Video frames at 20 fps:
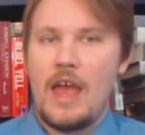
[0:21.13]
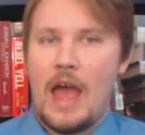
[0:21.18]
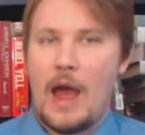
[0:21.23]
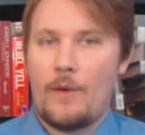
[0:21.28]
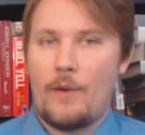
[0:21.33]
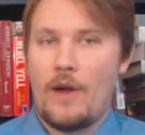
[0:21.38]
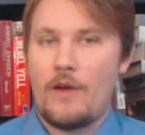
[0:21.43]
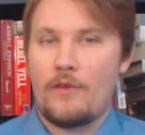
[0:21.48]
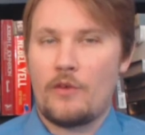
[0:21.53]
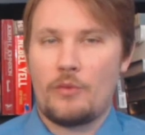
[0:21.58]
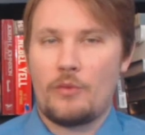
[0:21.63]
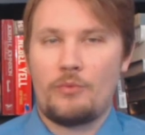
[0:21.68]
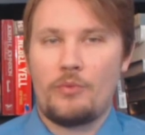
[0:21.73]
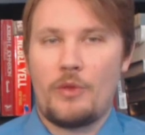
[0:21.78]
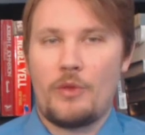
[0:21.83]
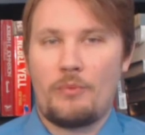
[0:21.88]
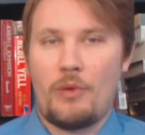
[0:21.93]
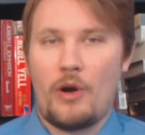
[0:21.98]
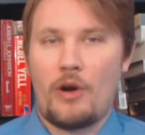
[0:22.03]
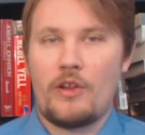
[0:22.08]
However,
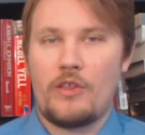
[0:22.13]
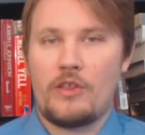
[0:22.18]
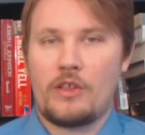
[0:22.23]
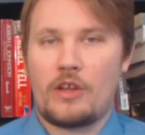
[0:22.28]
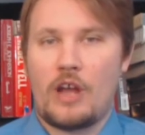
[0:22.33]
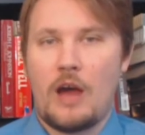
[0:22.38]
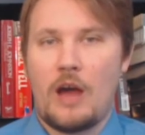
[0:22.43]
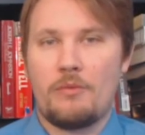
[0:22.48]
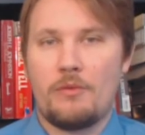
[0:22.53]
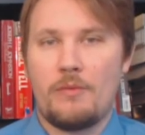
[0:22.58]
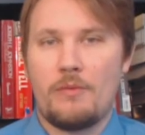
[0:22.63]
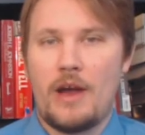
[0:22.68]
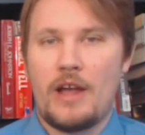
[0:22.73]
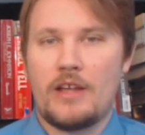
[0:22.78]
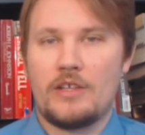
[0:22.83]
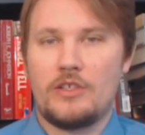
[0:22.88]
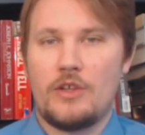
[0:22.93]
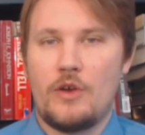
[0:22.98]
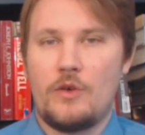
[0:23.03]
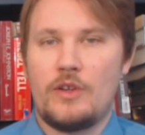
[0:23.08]
the part of the
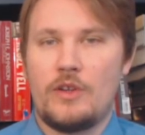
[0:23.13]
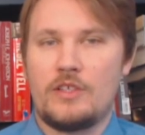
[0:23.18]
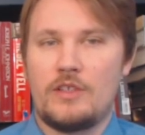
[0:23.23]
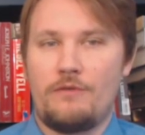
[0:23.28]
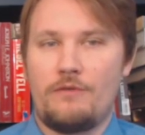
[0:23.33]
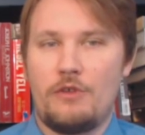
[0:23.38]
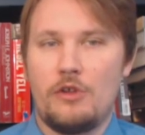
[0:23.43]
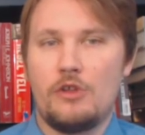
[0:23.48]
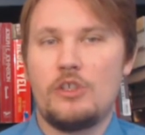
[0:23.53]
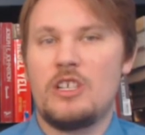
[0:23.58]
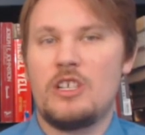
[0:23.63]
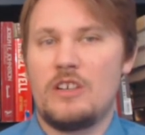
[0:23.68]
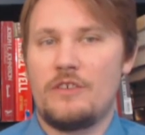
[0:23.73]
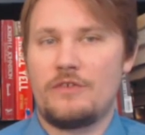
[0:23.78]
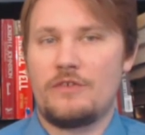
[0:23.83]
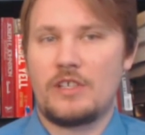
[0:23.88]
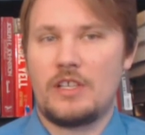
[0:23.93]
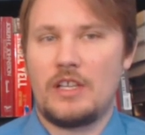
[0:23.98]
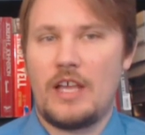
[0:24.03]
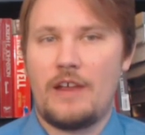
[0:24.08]
compromise known as the
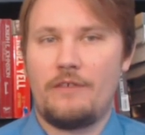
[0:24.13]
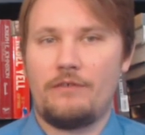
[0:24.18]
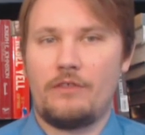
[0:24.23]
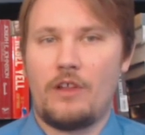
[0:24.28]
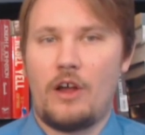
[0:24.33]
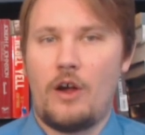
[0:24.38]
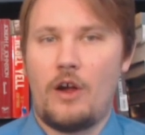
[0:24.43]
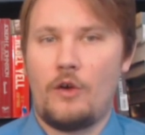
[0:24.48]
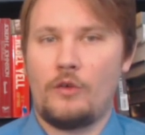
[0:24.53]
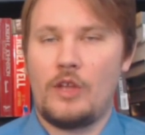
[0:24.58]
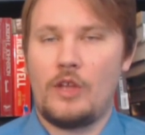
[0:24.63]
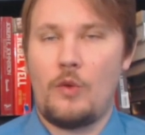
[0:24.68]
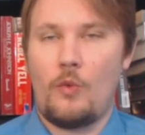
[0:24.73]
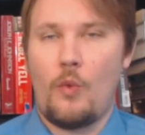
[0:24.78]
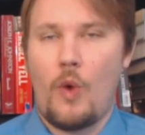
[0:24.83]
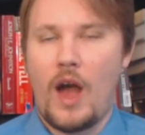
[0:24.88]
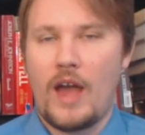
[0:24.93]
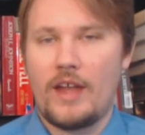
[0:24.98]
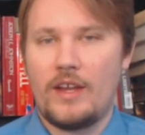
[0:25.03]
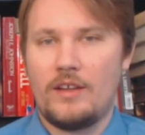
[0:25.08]
Fugitive Slave Law only
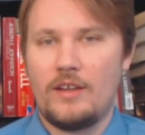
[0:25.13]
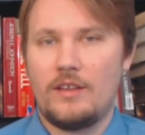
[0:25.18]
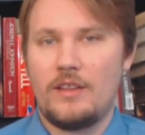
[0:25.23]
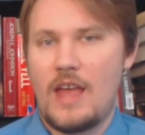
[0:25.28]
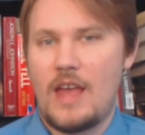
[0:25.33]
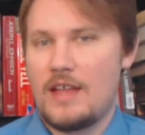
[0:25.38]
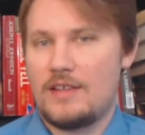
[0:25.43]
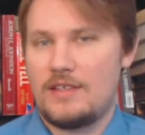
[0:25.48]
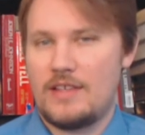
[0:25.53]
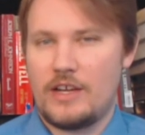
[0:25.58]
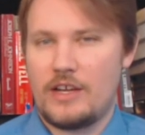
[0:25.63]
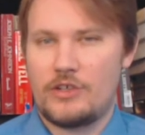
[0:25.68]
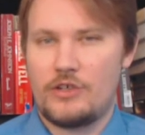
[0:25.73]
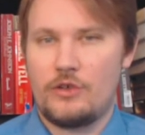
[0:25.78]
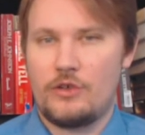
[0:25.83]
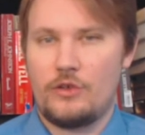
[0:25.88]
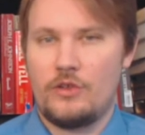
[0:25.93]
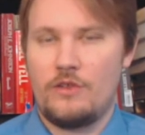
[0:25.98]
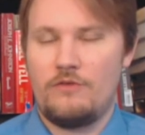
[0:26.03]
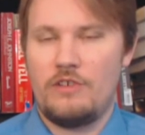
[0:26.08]
widened that
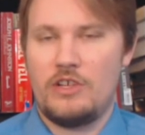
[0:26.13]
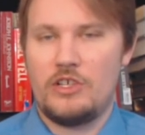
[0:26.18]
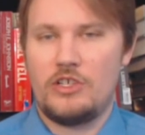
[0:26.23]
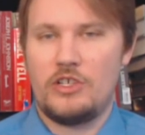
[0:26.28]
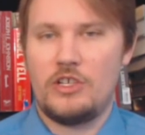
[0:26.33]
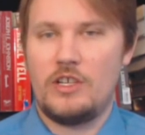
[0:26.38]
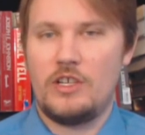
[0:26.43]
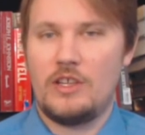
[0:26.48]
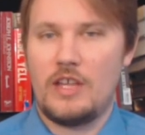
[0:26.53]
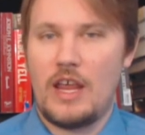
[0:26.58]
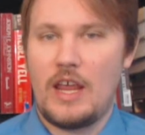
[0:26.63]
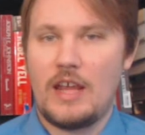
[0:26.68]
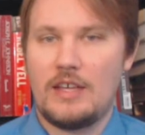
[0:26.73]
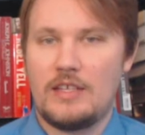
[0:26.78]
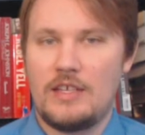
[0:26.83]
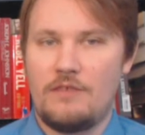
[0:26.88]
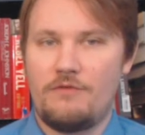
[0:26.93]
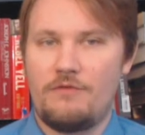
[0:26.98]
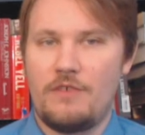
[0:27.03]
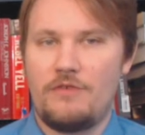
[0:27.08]
sectional division in the
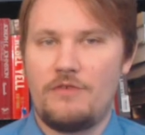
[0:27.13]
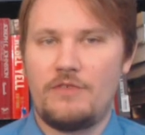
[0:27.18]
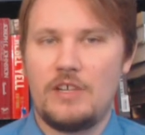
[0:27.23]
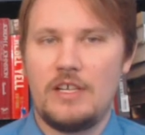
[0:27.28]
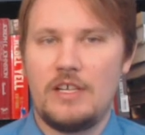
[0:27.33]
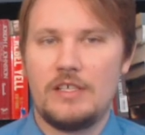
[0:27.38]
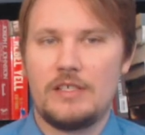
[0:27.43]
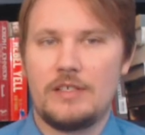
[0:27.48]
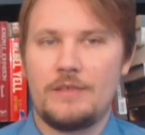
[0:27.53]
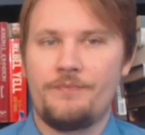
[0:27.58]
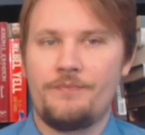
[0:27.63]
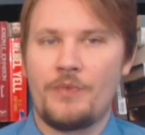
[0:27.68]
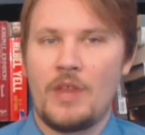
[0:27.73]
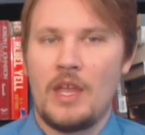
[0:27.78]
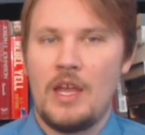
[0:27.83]
1850s.